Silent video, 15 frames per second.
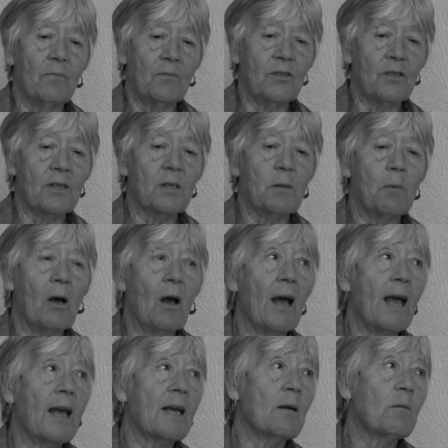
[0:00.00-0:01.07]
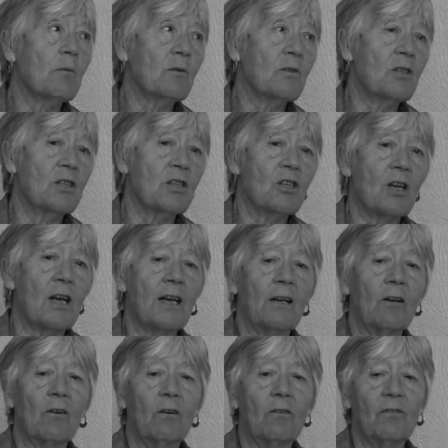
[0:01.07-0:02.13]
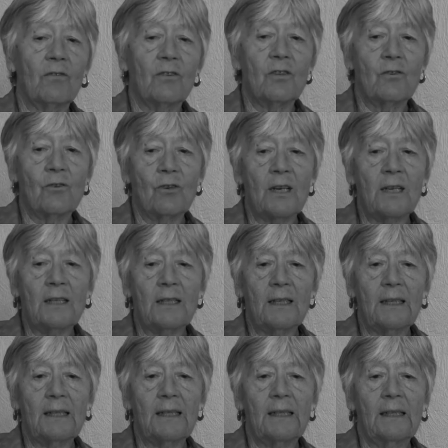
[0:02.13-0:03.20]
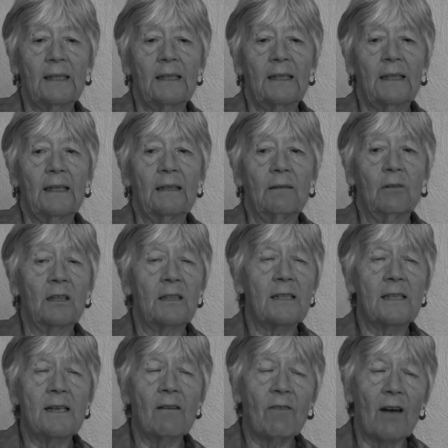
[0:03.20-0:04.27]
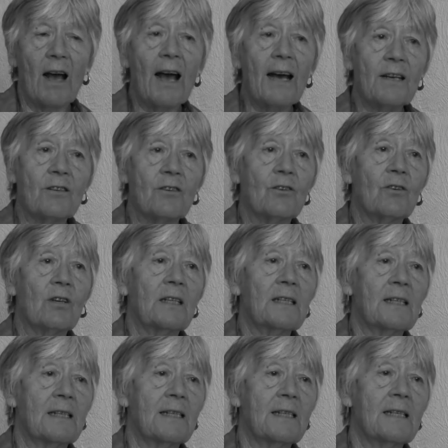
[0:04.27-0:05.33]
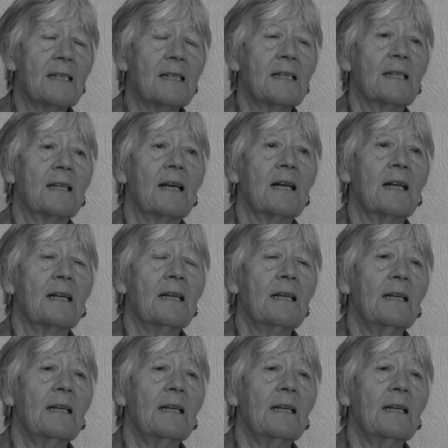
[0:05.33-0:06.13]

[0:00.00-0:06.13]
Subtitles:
just about able to shake off the drink. Well, he's never had a drink since then.